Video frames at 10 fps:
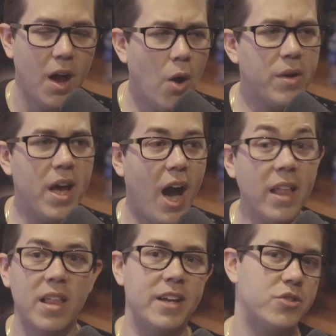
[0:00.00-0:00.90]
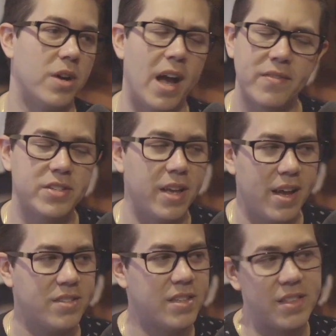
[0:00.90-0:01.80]
Oh yeah, I like truck. Actually,
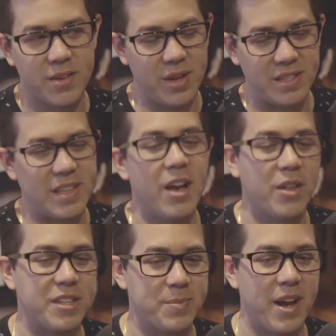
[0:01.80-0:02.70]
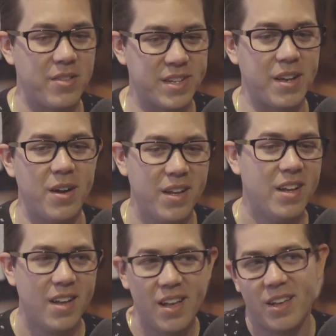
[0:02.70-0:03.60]
I say all this, but I was like,
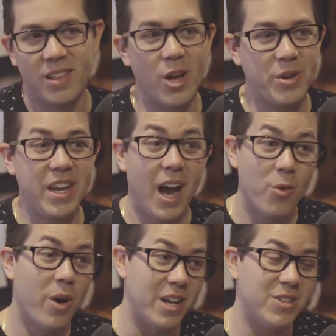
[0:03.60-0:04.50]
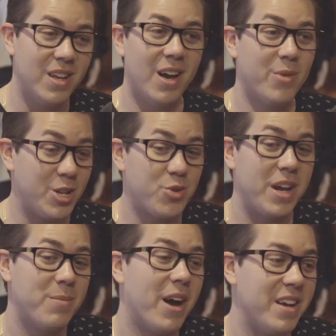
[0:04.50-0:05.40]
low-key, I want to
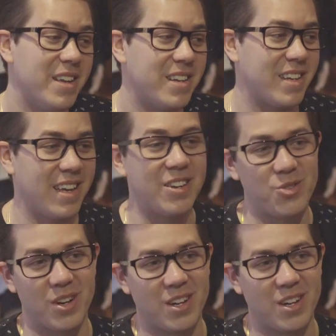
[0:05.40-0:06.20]
trade mine in to get a truck